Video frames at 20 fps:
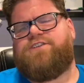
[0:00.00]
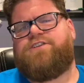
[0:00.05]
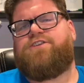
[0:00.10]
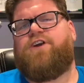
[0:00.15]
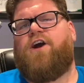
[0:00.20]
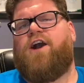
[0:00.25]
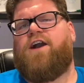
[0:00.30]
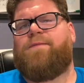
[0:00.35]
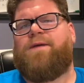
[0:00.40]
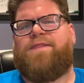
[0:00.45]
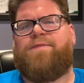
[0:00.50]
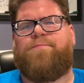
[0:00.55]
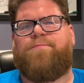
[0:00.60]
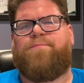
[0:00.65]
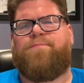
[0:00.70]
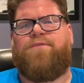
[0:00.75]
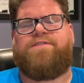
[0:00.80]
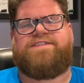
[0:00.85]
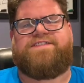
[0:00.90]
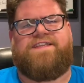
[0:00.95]
to talk about the
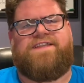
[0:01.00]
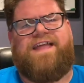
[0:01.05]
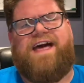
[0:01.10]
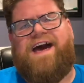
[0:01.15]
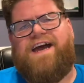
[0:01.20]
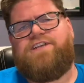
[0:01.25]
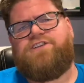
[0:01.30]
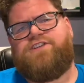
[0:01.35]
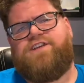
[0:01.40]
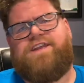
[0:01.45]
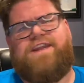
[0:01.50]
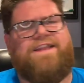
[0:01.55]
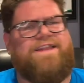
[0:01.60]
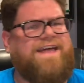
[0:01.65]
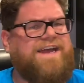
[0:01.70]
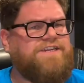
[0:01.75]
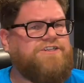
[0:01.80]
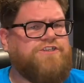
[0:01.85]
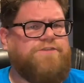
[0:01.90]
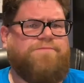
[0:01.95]
prophets Elijah and
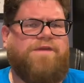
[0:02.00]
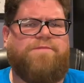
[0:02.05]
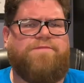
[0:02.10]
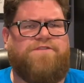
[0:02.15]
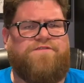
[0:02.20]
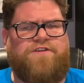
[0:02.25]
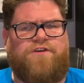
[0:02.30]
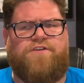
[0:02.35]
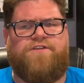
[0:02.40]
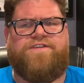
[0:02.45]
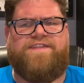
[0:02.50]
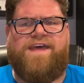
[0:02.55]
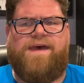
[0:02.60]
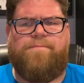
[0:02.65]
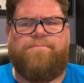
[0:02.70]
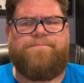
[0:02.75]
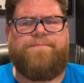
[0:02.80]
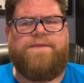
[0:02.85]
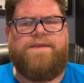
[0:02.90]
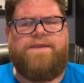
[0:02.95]
Elisha. Maybe you've heard of
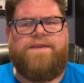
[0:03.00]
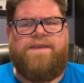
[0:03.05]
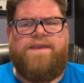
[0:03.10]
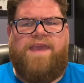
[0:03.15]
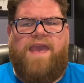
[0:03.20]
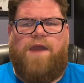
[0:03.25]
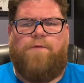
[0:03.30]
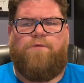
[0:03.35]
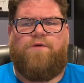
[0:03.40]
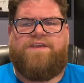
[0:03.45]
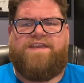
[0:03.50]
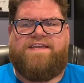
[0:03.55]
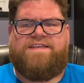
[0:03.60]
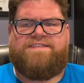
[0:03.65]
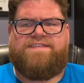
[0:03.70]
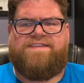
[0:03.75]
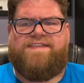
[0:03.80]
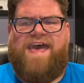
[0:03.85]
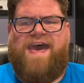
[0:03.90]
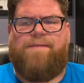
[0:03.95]
them, and we'll get
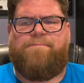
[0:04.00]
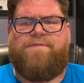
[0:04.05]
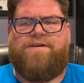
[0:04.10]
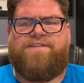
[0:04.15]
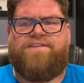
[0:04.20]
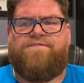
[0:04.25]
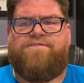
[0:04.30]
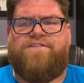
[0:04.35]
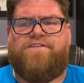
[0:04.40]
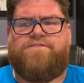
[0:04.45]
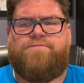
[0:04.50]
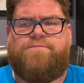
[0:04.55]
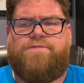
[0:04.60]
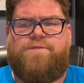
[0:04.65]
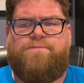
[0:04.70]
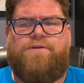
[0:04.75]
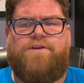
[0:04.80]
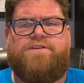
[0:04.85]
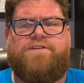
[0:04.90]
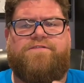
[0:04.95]
into that. But
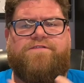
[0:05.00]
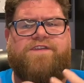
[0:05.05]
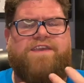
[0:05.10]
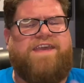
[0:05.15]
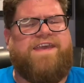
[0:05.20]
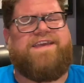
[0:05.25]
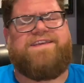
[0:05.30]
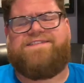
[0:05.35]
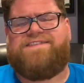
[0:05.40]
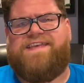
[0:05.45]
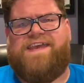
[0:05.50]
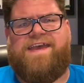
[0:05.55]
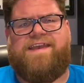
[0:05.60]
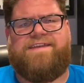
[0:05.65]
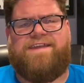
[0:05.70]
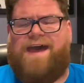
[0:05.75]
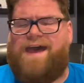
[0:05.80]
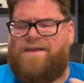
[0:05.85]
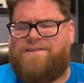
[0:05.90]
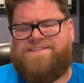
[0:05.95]
the book of Kings,
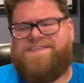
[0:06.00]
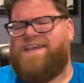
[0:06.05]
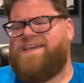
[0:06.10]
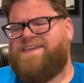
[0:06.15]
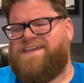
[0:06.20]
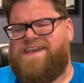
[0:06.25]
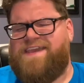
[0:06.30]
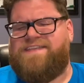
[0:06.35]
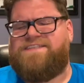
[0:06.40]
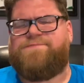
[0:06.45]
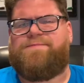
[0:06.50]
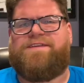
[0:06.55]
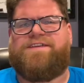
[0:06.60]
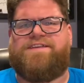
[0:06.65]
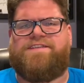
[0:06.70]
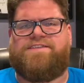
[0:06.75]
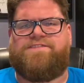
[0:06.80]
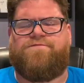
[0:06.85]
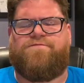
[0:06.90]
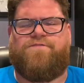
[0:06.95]
and I'll say Kings
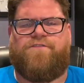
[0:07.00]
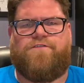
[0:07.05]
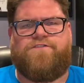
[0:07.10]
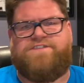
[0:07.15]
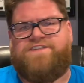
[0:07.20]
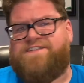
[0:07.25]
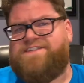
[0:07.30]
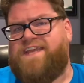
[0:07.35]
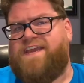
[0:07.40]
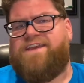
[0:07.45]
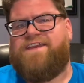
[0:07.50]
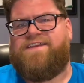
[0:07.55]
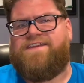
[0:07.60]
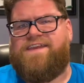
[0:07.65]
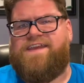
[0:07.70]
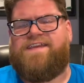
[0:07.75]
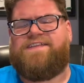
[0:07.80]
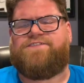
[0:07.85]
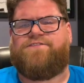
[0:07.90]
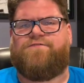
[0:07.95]
because 1st and 2nd
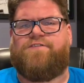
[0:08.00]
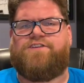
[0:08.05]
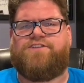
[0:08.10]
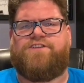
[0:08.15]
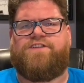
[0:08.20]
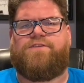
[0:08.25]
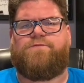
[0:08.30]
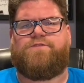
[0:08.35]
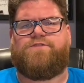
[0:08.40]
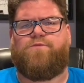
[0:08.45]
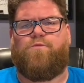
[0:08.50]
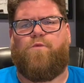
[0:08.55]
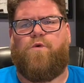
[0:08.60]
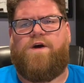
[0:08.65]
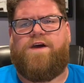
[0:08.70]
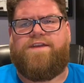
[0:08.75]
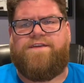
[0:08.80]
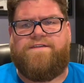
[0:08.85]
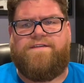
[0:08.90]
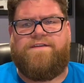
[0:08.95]
Kings originally was
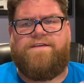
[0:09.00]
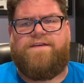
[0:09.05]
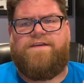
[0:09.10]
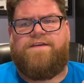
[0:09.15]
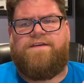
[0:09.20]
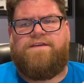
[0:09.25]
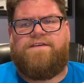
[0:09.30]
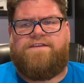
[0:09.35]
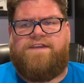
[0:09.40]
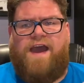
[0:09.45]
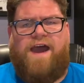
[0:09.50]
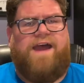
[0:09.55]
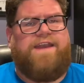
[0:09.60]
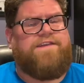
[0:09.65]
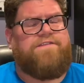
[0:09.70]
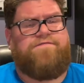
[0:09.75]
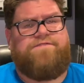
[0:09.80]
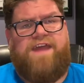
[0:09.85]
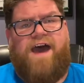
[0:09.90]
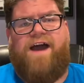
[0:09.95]
one kind
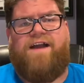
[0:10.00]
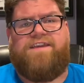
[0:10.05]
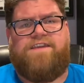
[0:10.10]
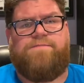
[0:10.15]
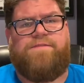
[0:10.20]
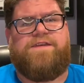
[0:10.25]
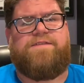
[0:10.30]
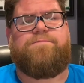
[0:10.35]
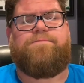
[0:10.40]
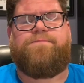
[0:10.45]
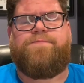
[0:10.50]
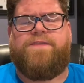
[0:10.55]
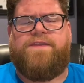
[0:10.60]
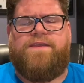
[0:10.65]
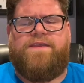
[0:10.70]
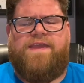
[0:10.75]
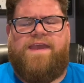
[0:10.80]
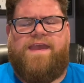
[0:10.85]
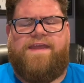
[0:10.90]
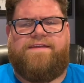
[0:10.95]
of document,
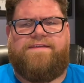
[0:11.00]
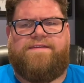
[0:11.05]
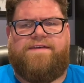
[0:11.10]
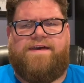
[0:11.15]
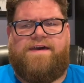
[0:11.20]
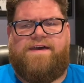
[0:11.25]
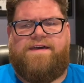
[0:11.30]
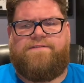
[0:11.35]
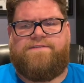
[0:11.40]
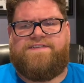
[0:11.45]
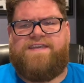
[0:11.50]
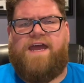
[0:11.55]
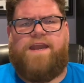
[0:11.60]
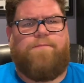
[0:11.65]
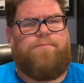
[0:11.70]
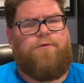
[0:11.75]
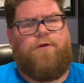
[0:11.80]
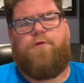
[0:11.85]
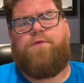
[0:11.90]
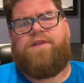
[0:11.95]
and it was kind
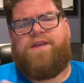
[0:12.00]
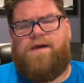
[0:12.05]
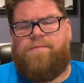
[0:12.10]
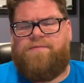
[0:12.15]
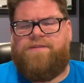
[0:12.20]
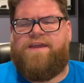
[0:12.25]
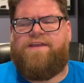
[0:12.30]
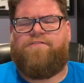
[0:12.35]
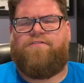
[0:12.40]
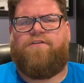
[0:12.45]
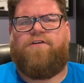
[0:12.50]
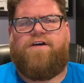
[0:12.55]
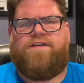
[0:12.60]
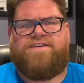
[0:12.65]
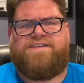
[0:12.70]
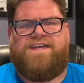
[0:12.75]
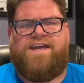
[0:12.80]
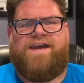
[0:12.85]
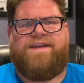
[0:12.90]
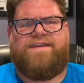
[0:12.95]
of broken up later on
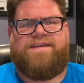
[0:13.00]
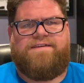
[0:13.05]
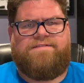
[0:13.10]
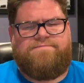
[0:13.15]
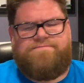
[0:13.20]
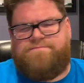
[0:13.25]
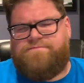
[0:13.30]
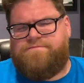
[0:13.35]
to kind of